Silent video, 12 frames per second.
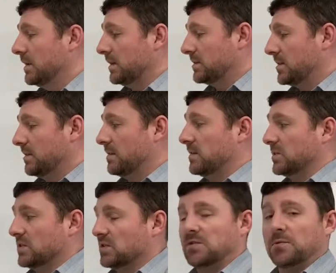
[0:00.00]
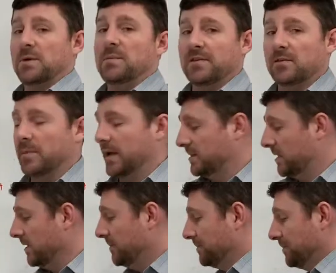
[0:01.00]
and say that this is
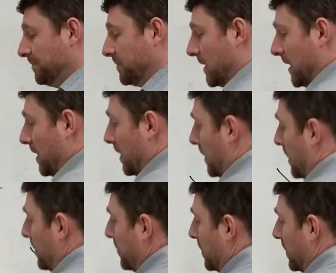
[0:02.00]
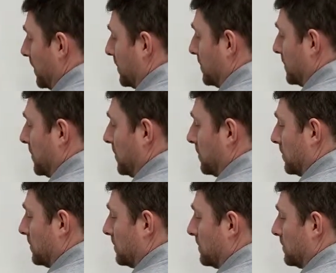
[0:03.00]
3-methylpentane, and I put in 2
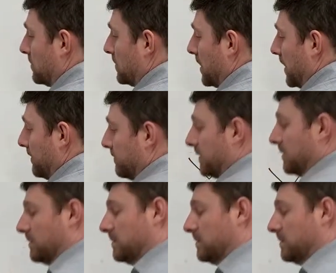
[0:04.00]
hyphen,